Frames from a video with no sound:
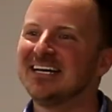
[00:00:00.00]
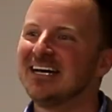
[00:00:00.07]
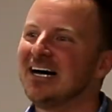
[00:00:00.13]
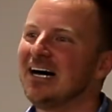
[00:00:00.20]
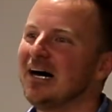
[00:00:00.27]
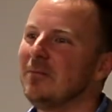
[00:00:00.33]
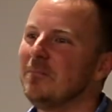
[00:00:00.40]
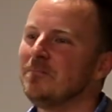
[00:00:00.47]

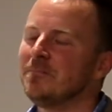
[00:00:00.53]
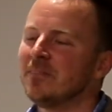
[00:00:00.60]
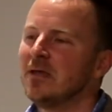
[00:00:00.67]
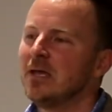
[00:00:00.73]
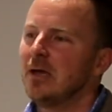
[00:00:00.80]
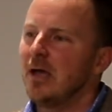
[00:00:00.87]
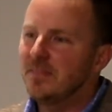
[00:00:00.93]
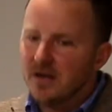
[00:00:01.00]

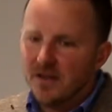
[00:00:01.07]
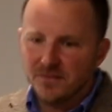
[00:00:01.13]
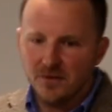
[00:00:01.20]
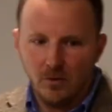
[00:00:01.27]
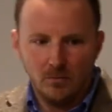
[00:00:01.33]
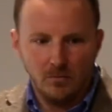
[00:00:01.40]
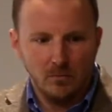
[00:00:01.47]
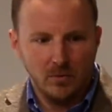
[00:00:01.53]
And then I
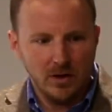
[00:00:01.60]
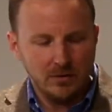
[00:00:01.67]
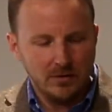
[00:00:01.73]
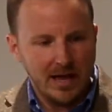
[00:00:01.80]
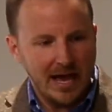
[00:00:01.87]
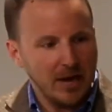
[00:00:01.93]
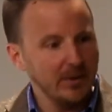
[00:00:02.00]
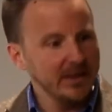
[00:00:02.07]
thought, well,
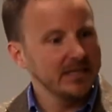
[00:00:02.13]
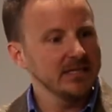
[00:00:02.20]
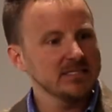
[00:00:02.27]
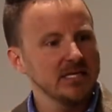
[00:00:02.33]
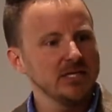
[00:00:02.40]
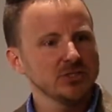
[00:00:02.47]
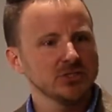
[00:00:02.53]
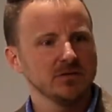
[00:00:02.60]
how do I get
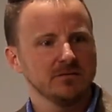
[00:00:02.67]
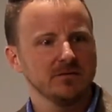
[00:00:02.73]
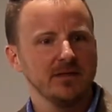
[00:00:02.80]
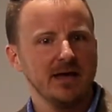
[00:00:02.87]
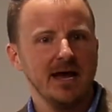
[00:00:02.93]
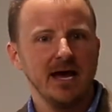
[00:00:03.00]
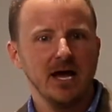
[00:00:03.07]
attention for that?